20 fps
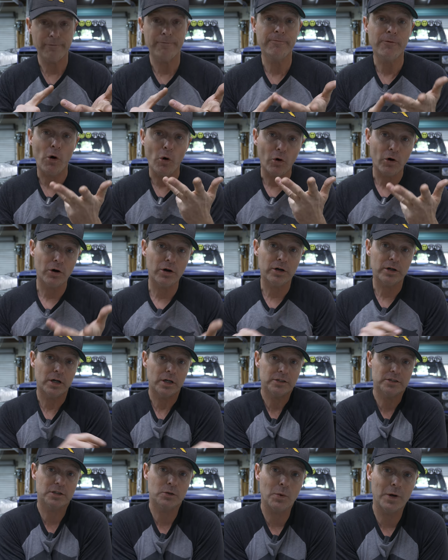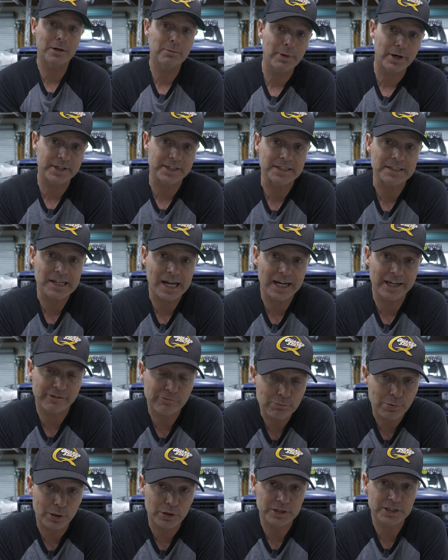four square bodies
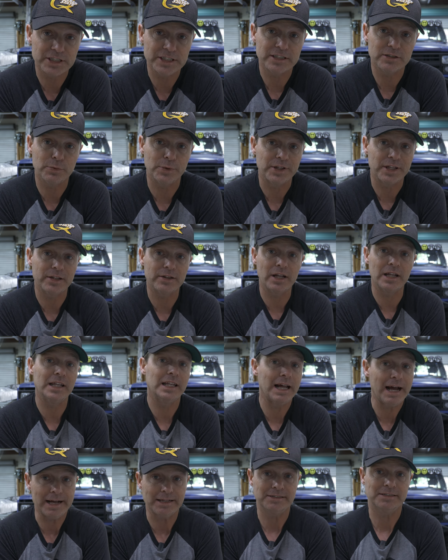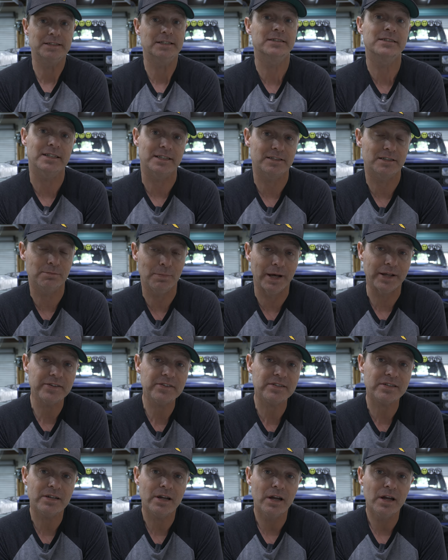I've purchased within the last six
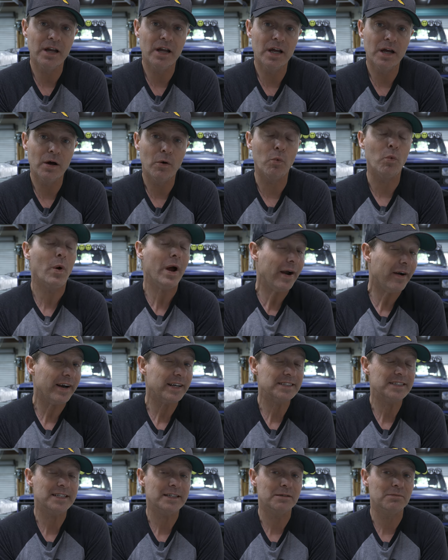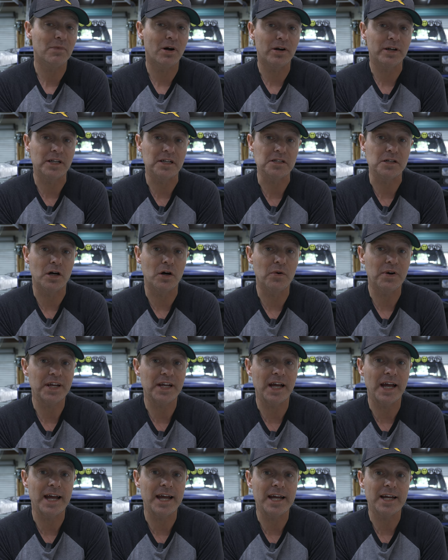months, where I see the market
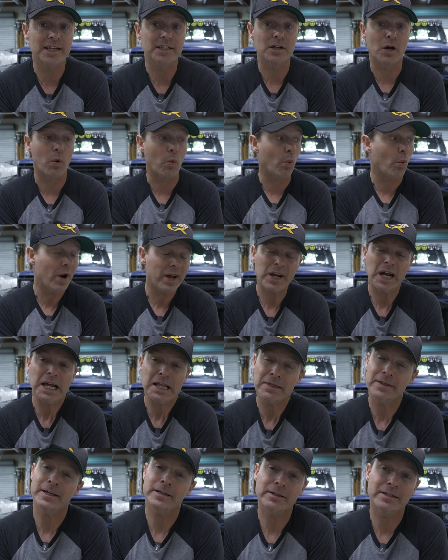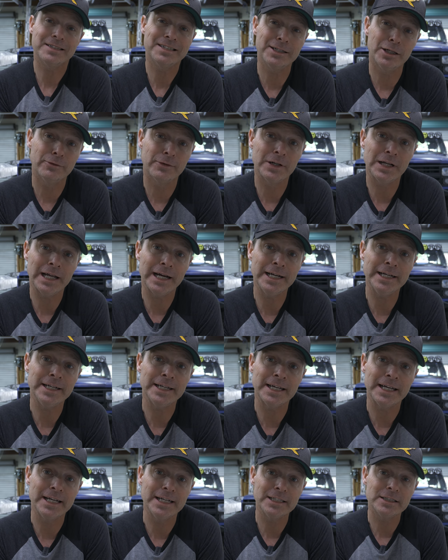going, and what I think the silver
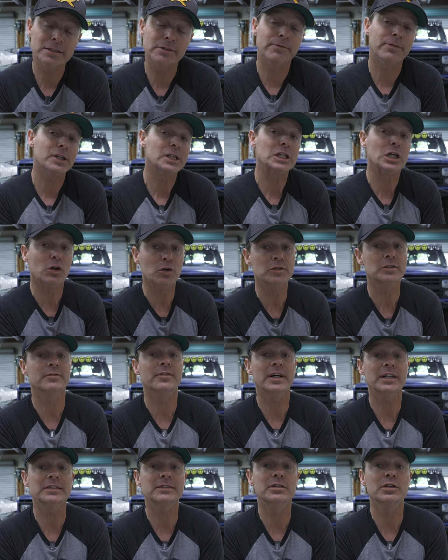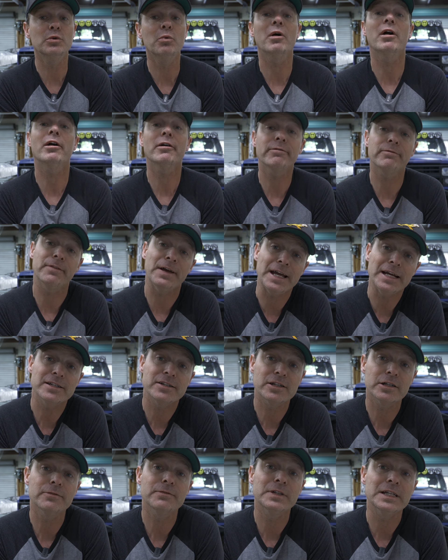lining is for those of us who are
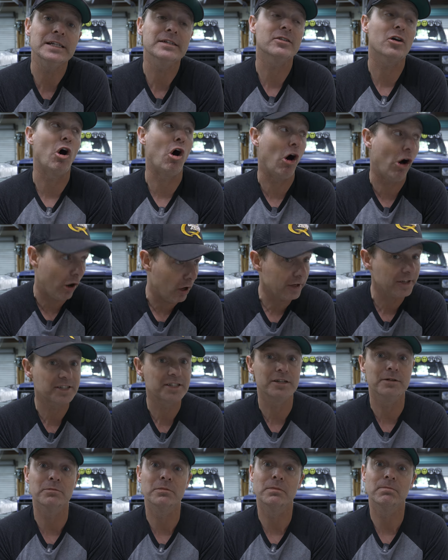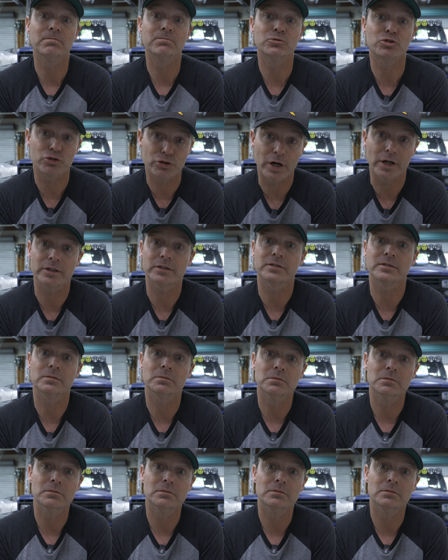fans of these awesome trucks.
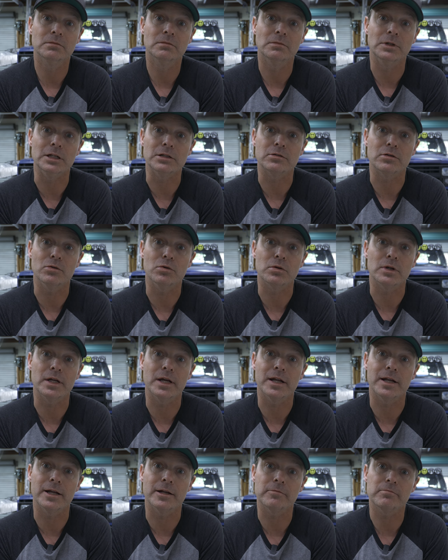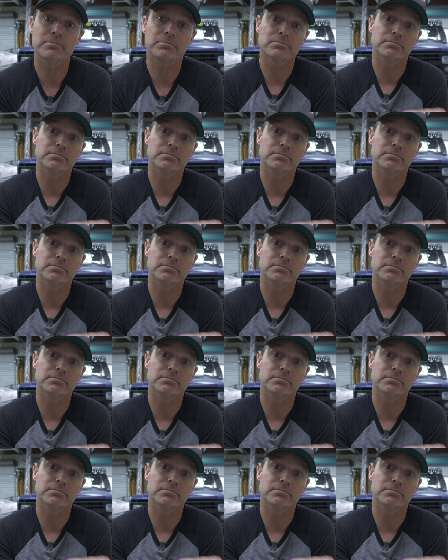Let's go get it.